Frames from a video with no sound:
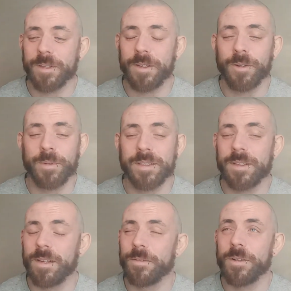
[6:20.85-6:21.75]
in your
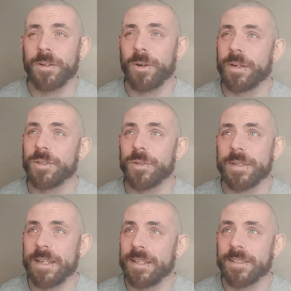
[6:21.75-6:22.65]
whiskey if you're going to a
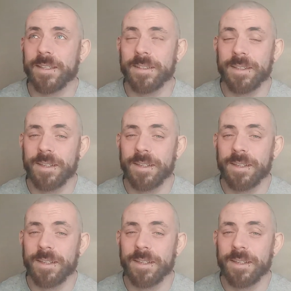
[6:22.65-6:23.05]
tasting.